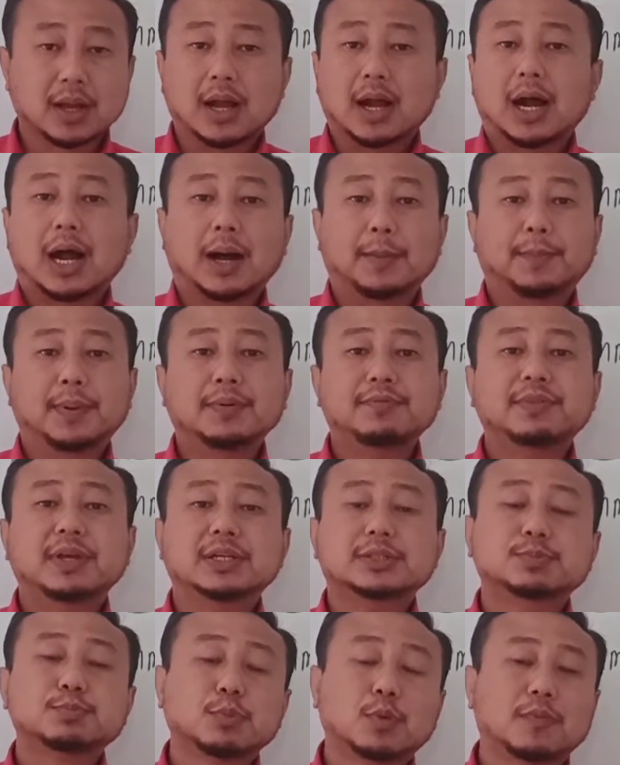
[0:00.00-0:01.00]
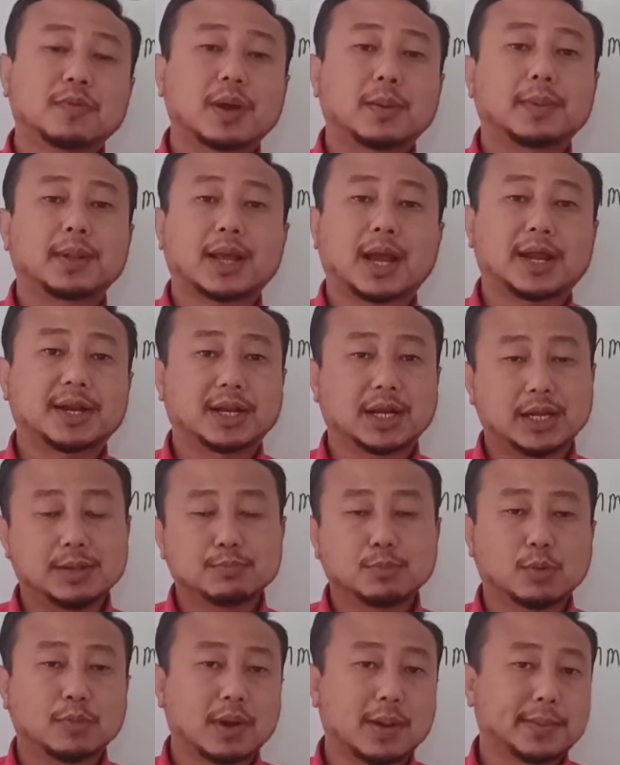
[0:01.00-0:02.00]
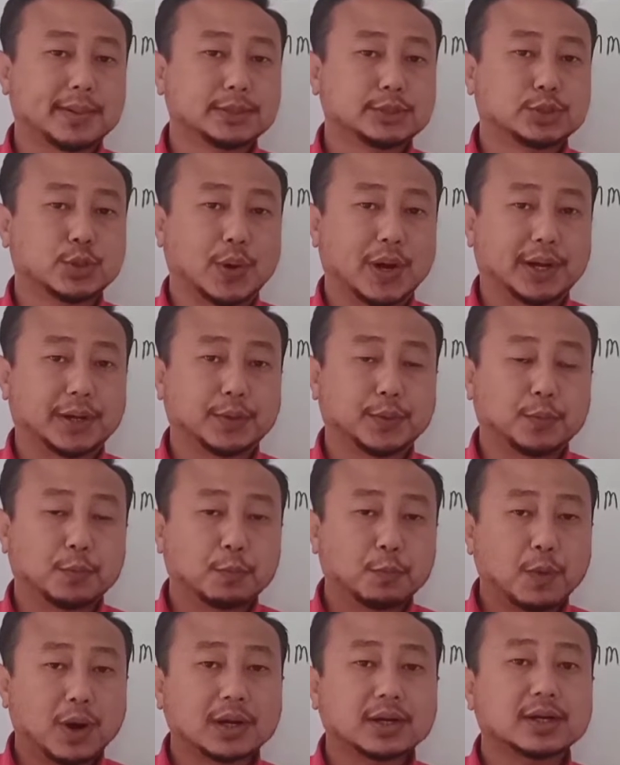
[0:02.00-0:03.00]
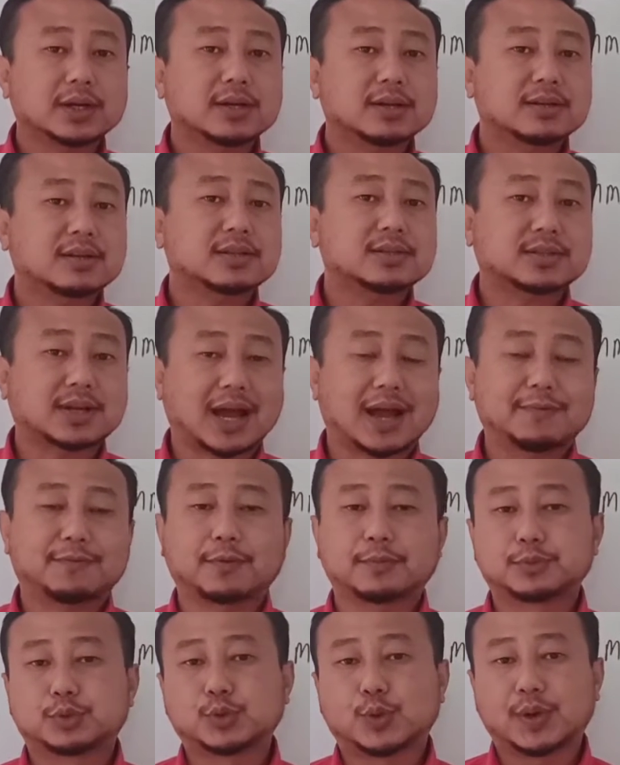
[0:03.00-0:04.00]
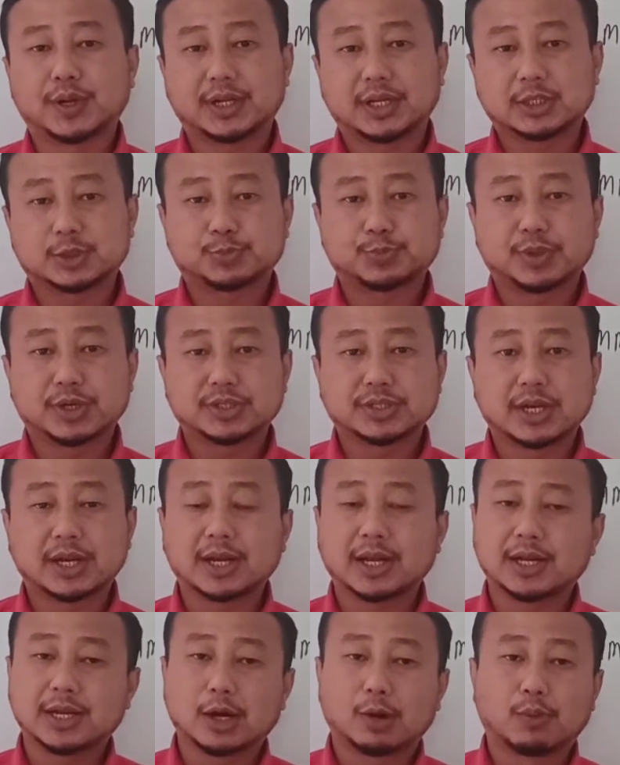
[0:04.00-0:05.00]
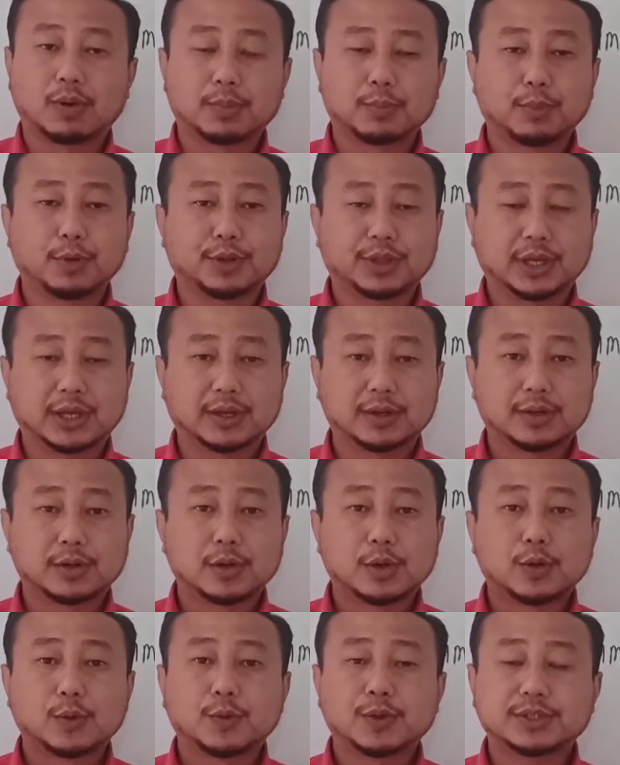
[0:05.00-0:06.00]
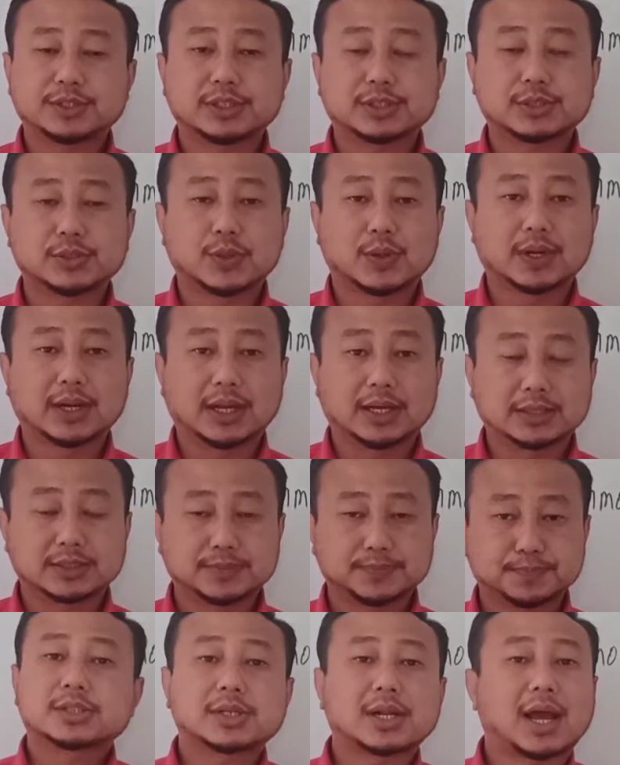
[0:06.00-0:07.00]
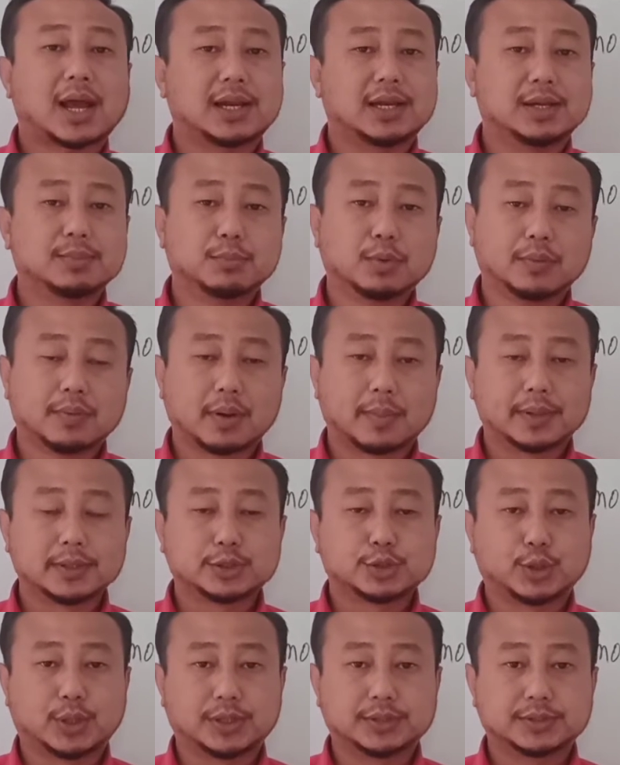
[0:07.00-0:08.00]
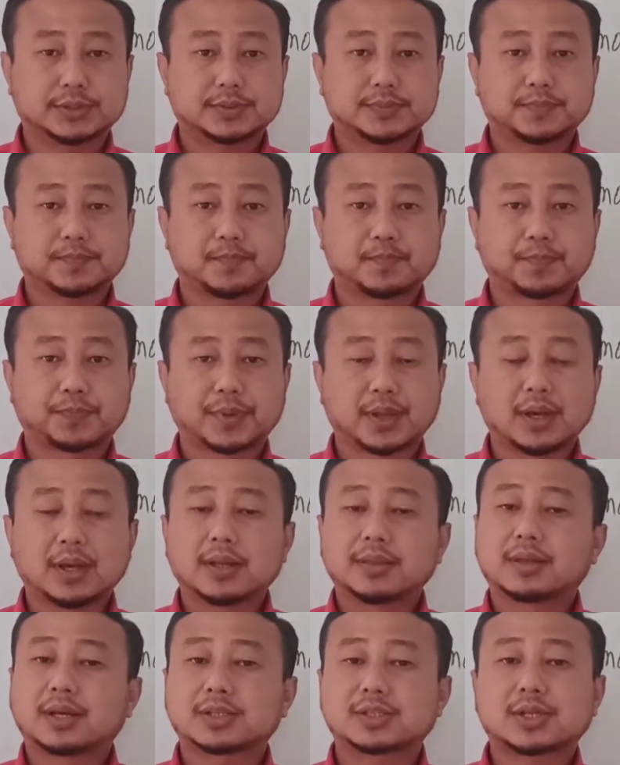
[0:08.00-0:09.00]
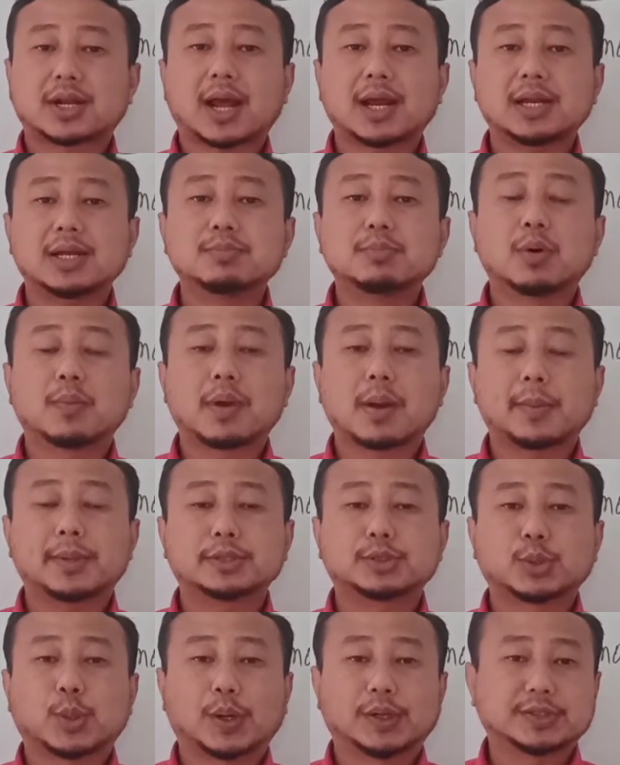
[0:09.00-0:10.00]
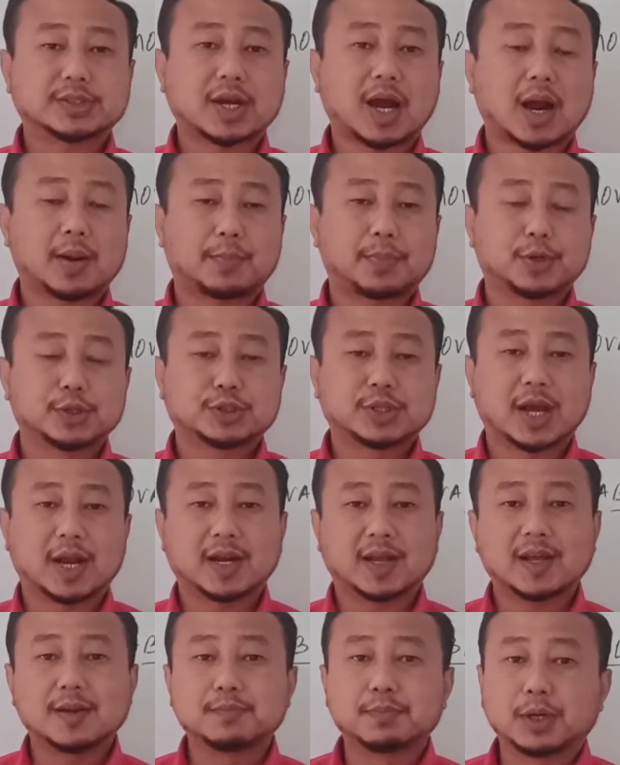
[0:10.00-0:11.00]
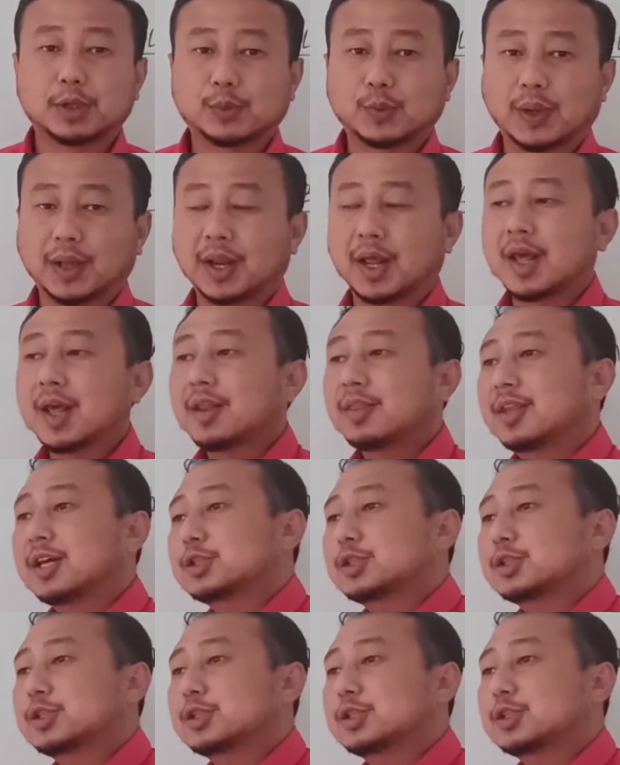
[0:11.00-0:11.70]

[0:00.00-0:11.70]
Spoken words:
Above this movable and immovable joint, one other type of joint is present in our body, which is known as slightly movable joints. The slightly movable joints are present in between the